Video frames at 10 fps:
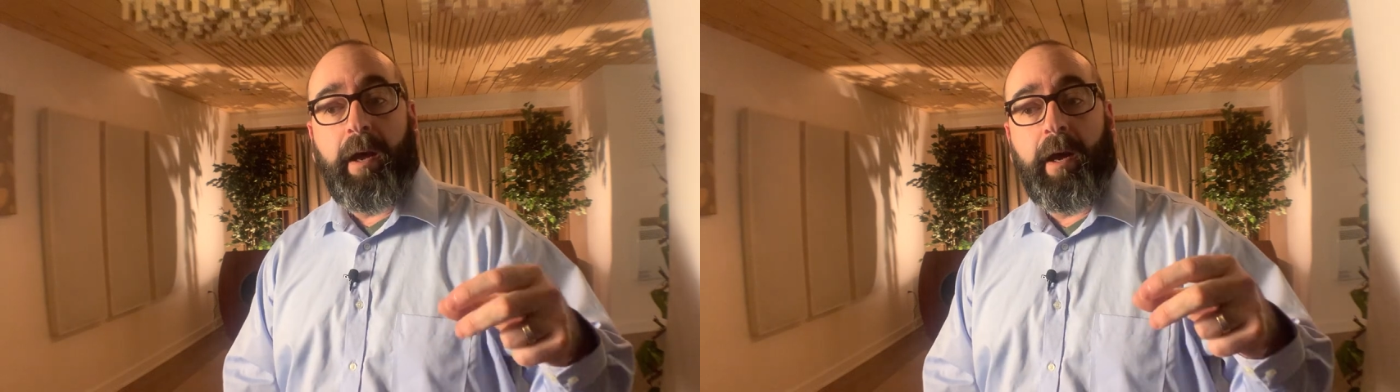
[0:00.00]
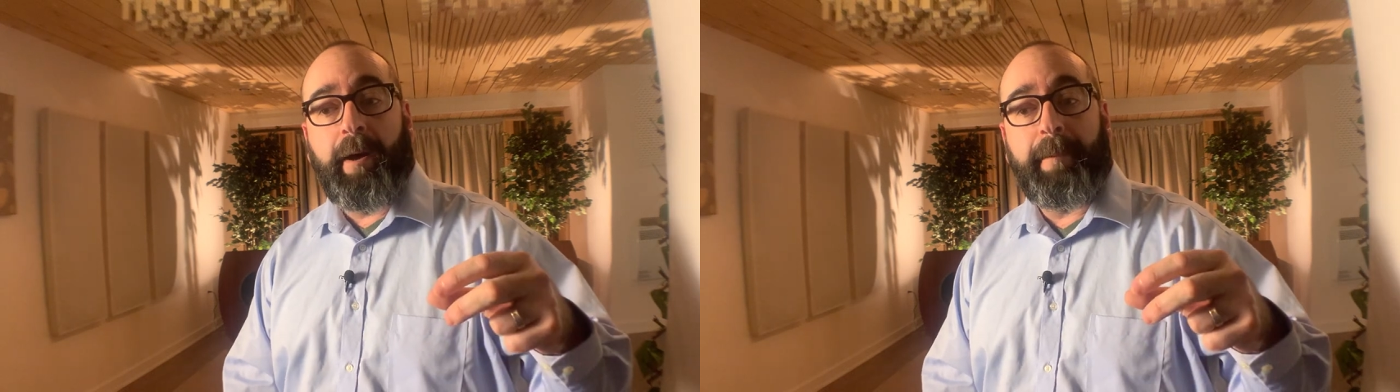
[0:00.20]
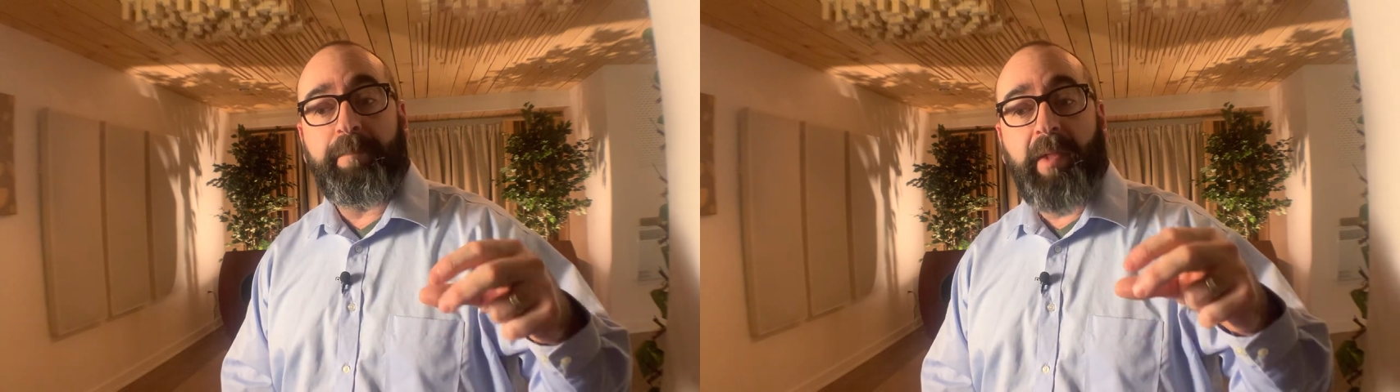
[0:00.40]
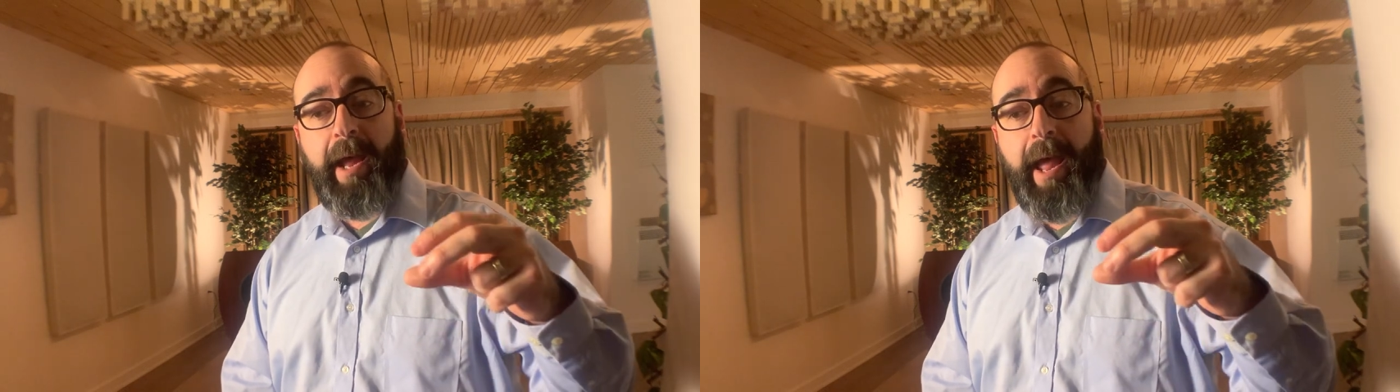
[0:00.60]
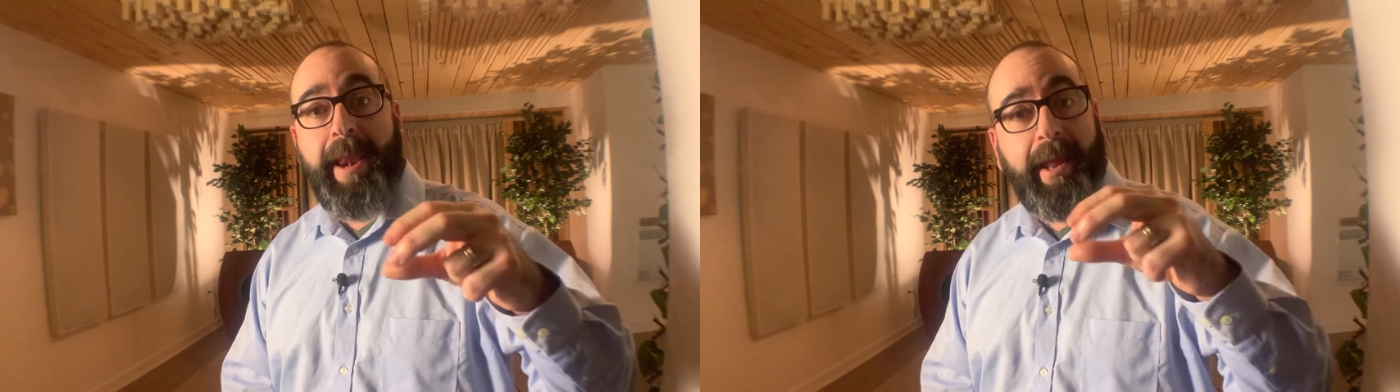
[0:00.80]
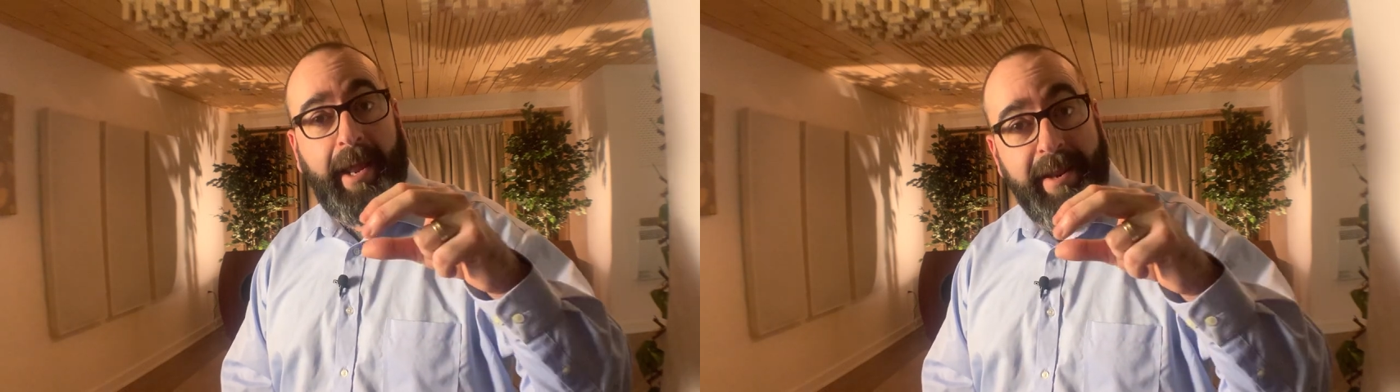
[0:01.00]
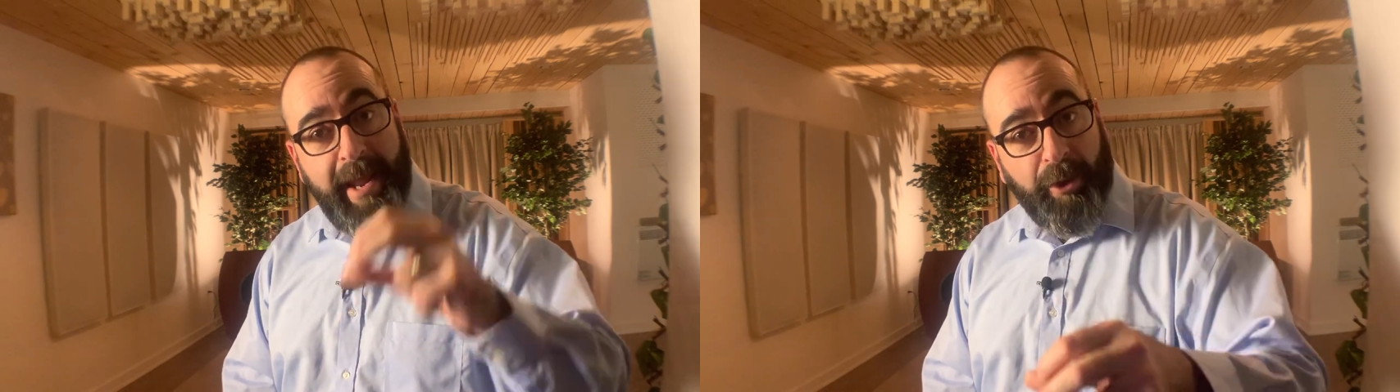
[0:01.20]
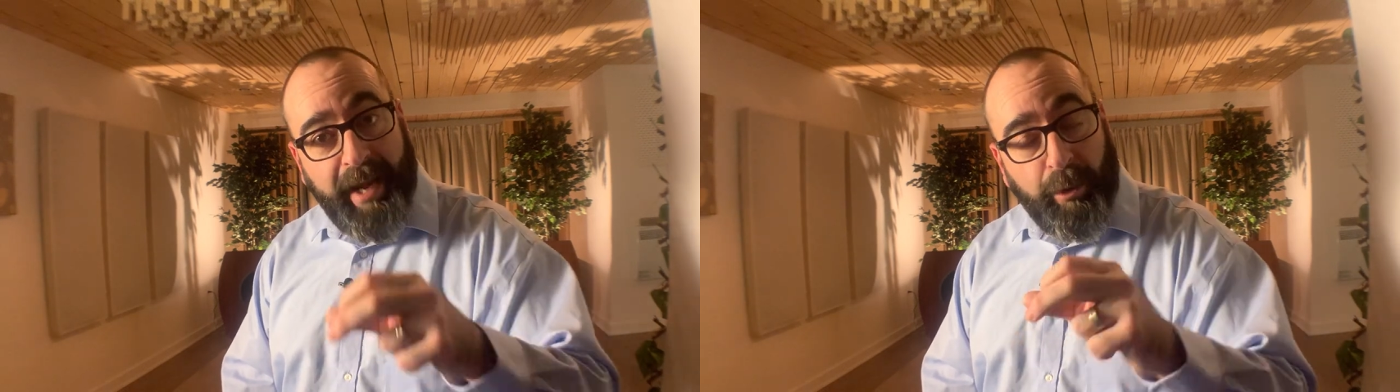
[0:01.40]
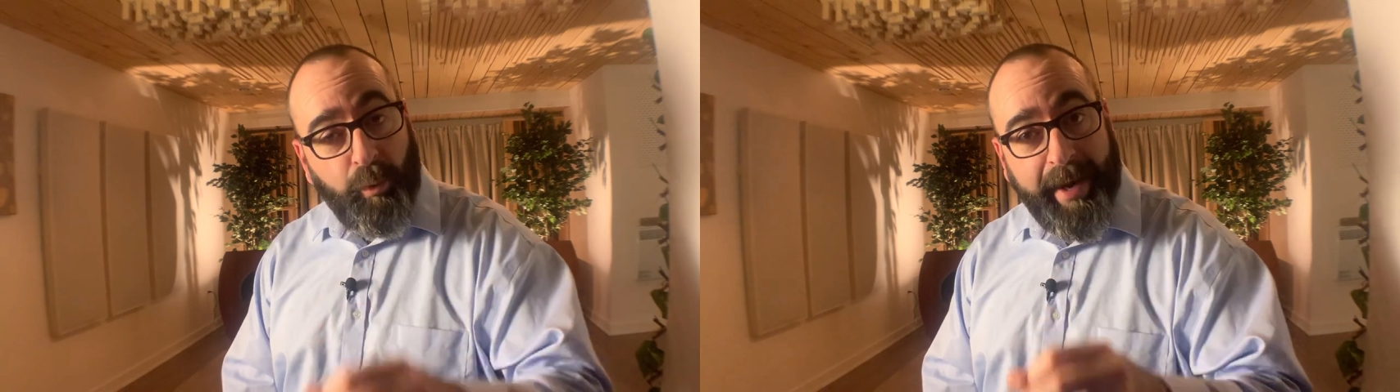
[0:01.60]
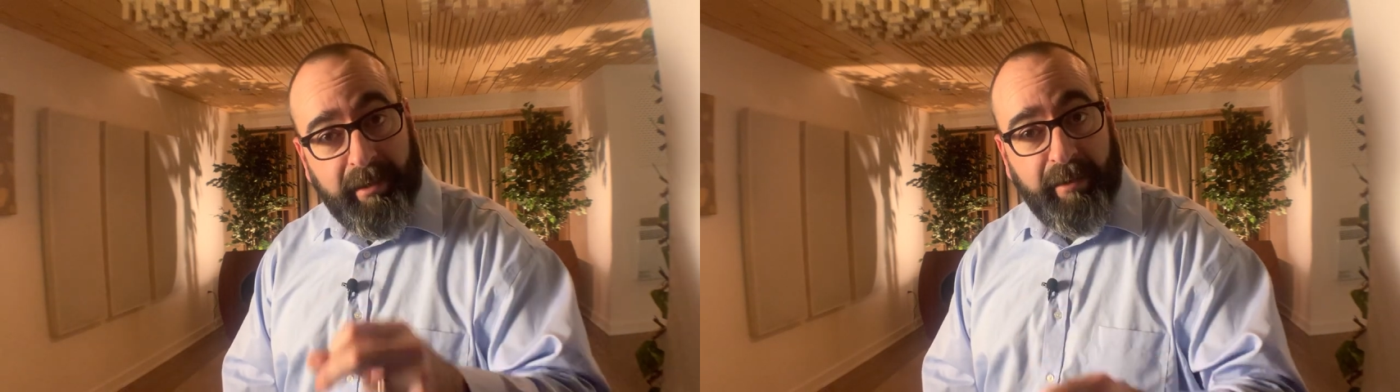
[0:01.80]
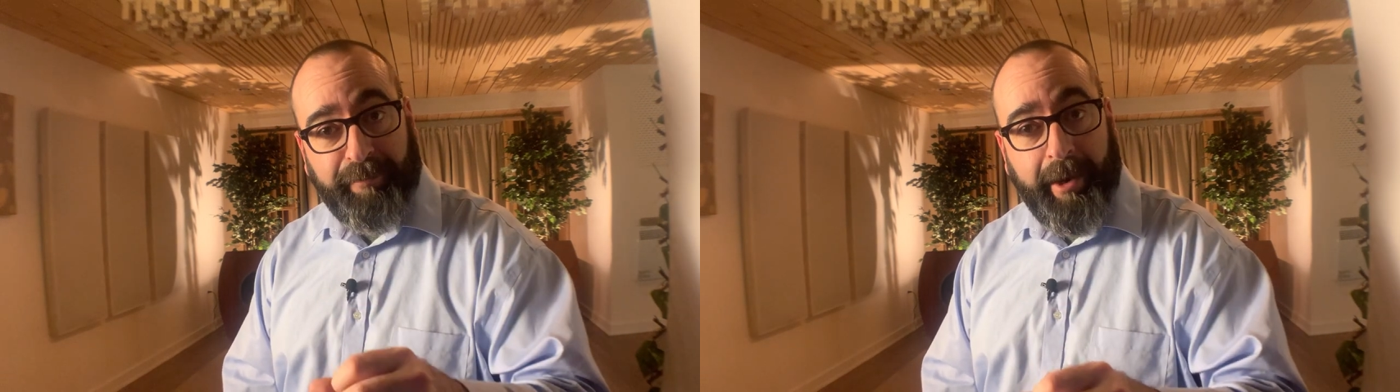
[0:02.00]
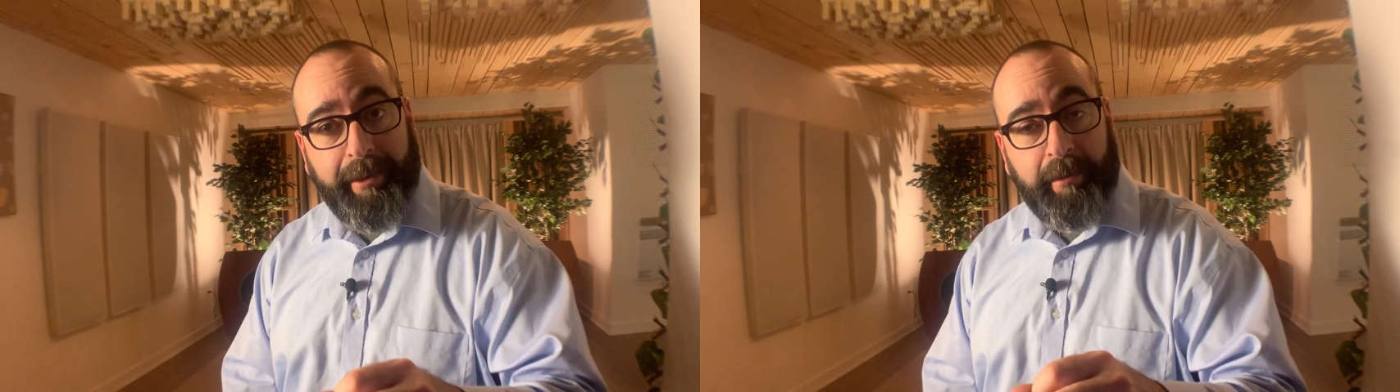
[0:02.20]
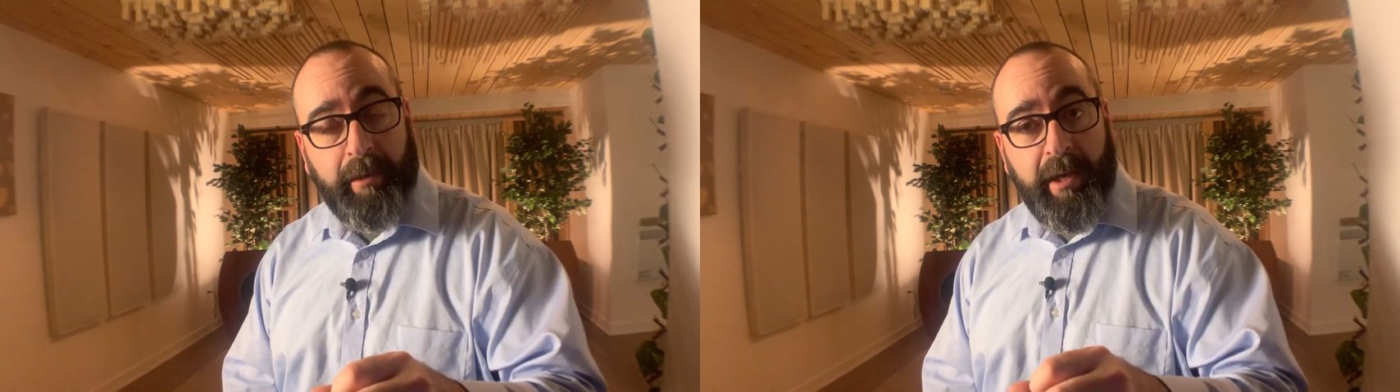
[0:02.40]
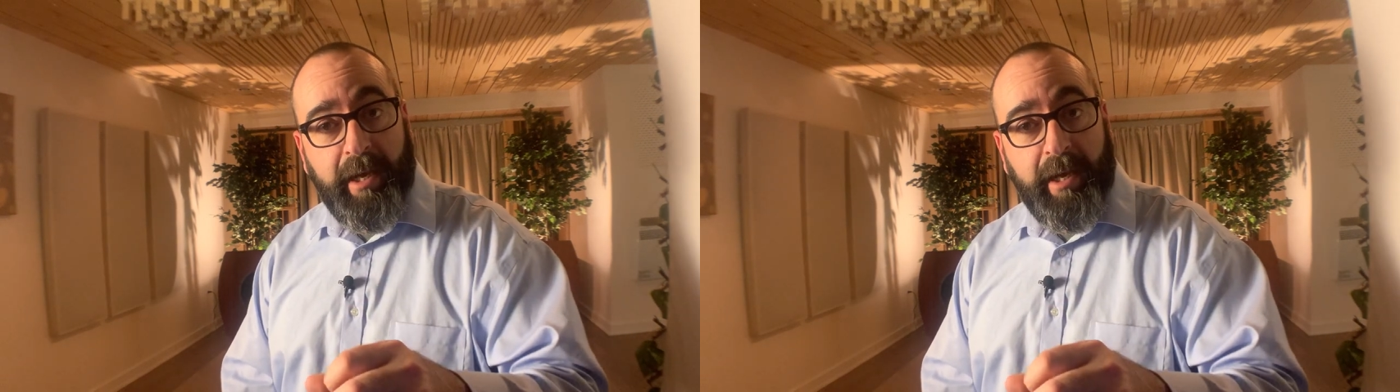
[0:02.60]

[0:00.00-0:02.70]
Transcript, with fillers: um, and and now that rectifier